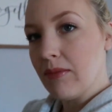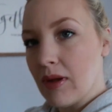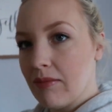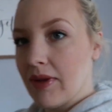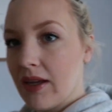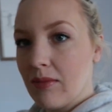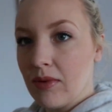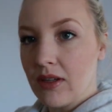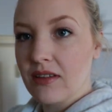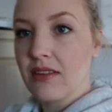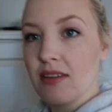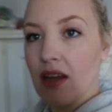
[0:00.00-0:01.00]
man, my makeup
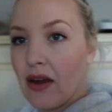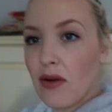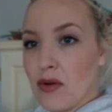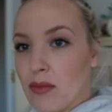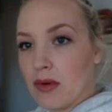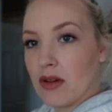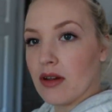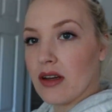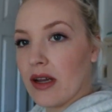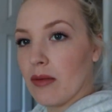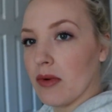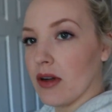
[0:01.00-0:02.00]
looks terrible on
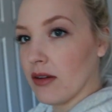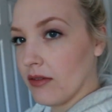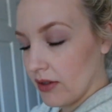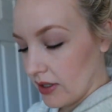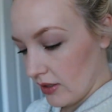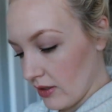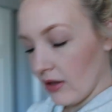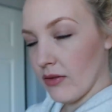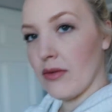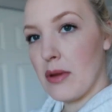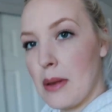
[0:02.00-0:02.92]
camera right now.